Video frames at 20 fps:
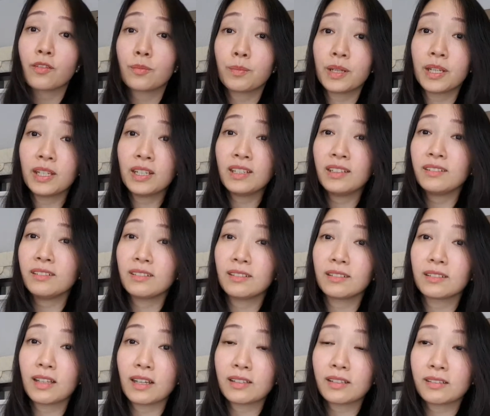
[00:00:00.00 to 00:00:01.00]
For
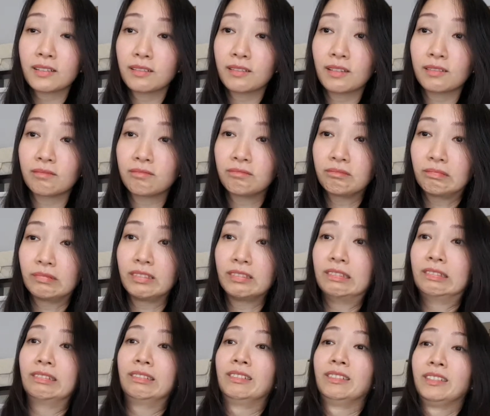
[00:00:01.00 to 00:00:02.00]
me,
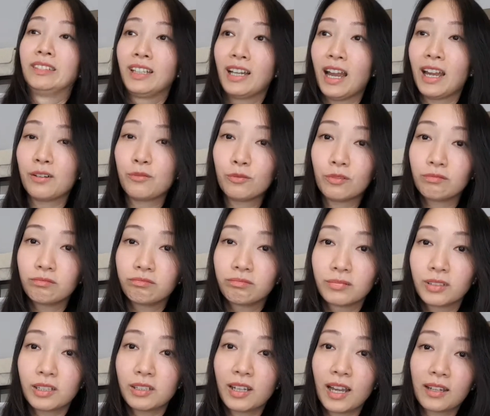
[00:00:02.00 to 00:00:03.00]
I
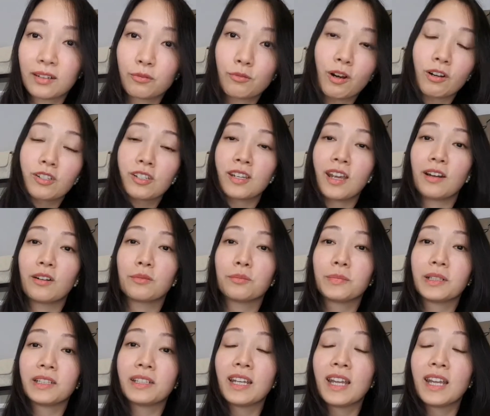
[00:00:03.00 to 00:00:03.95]
look kind of washed out.